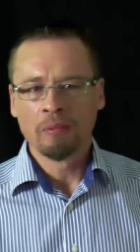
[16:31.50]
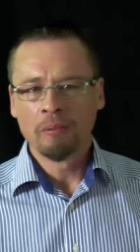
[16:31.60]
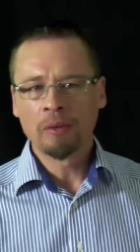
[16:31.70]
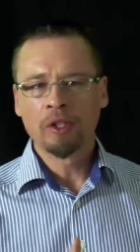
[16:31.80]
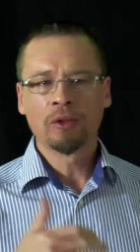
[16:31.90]

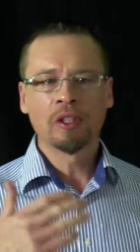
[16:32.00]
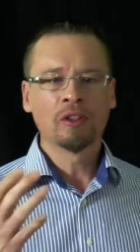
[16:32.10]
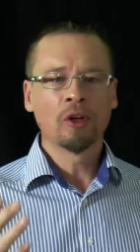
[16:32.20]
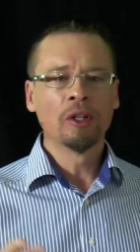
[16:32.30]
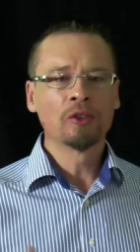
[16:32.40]
Maybe you can
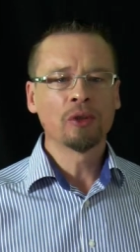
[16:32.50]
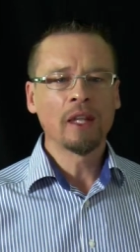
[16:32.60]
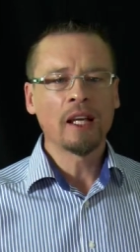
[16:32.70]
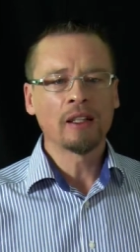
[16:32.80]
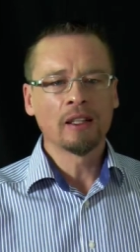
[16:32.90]
go into
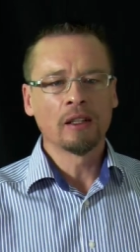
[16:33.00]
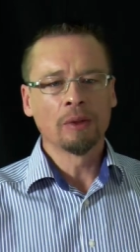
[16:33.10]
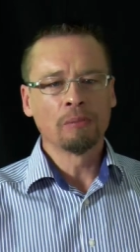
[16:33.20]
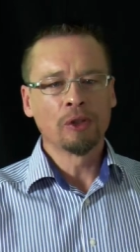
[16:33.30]
that a little bit,